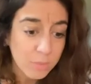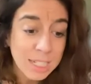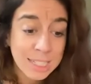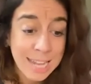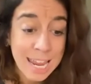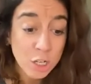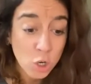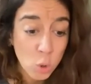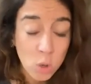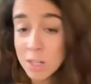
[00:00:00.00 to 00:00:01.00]
Stay
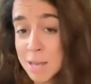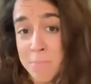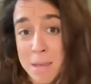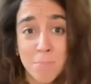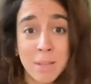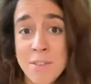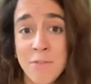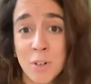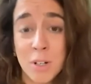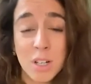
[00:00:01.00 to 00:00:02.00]
cool and be
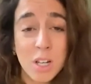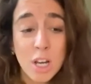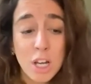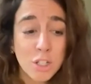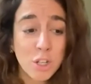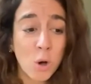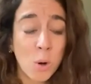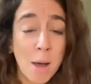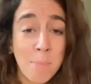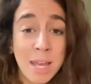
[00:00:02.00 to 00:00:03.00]
playful.
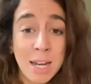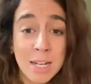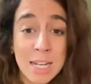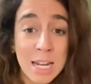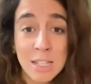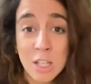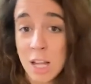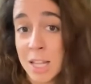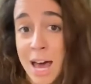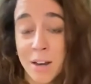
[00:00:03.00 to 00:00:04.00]
So a Pitta needs
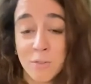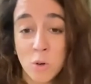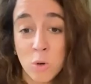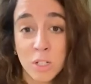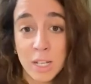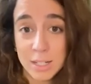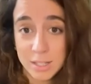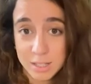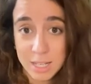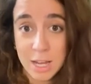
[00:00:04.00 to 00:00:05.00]
a lot of
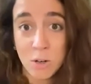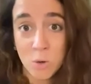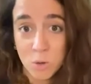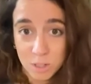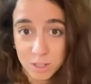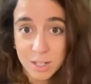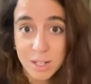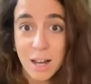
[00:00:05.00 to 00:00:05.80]
coolness. Stay cool.